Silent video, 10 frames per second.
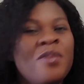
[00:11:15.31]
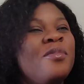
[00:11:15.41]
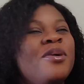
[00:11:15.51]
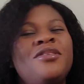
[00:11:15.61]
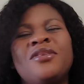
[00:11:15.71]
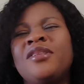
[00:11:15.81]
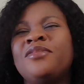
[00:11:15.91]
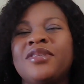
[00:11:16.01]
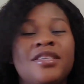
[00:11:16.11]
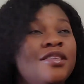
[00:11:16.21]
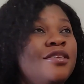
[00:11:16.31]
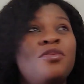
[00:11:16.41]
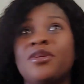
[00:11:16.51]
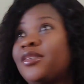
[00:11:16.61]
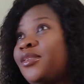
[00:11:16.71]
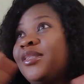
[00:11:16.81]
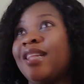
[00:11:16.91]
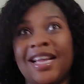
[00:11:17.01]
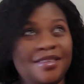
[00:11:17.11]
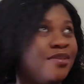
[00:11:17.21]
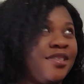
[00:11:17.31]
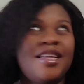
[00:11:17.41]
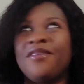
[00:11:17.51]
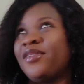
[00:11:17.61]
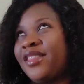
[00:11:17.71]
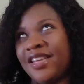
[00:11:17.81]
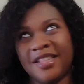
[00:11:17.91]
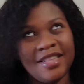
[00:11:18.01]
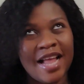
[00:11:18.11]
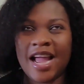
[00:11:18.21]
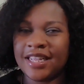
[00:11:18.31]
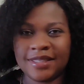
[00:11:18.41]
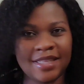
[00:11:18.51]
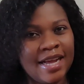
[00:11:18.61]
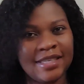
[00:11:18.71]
But the only reason, it was so nice, it was everything nice.